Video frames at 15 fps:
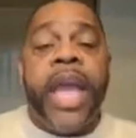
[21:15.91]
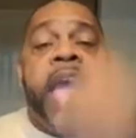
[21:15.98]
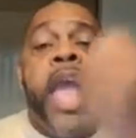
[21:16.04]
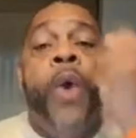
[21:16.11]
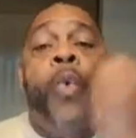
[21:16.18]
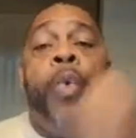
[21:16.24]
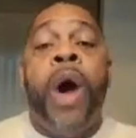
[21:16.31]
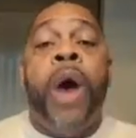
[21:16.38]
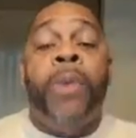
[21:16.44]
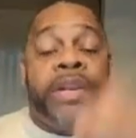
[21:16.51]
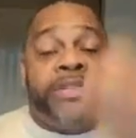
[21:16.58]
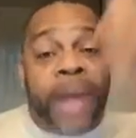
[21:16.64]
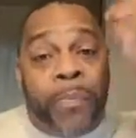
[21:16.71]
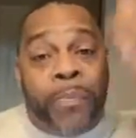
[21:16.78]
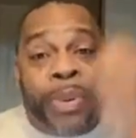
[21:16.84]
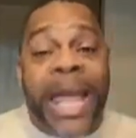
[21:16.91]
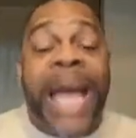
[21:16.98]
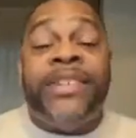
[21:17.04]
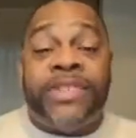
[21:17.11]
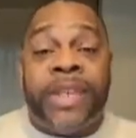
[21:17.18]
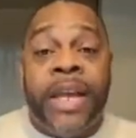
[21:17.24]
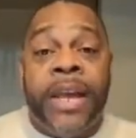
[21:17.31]
And what was a
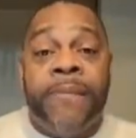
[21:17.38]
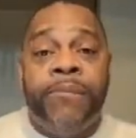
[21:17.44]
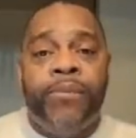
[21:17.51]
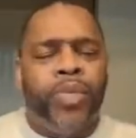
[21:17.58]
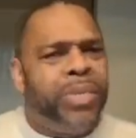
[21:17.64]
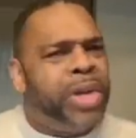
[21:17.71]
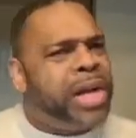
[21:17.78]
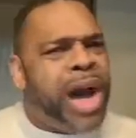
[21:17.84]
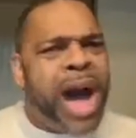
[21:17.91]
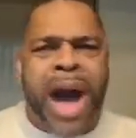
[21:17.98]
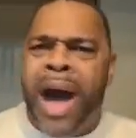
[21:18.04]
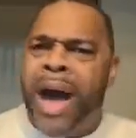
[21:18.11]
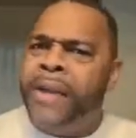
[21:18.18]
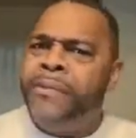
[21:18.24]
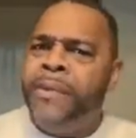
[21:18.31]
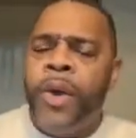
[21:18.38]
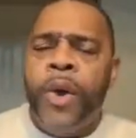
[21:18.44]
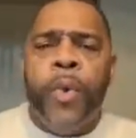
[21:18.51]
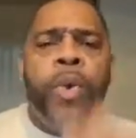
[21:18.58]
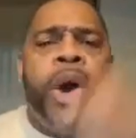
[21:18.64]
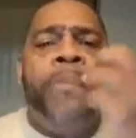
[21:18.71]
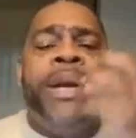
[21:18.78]
blessing, mm, God,
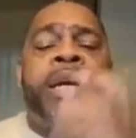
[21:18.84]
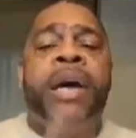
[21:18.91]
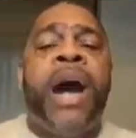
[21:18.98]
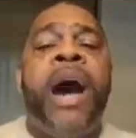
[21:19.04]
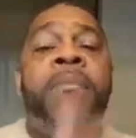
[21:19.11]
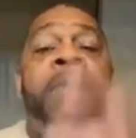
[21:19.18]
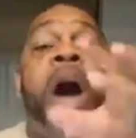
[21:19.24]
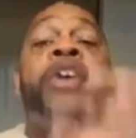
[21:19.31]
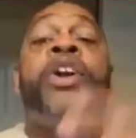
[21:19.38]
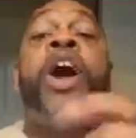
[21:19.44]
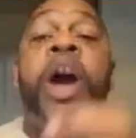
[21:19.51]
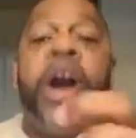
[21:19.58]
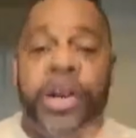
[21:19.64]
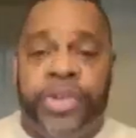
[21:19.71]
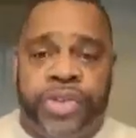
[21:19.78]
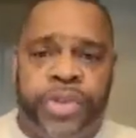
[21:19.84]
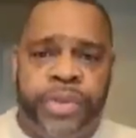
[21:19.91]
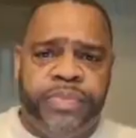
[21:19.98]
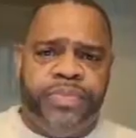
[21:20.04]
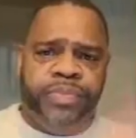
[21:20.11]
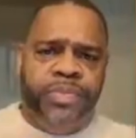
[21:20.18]
will become a curse.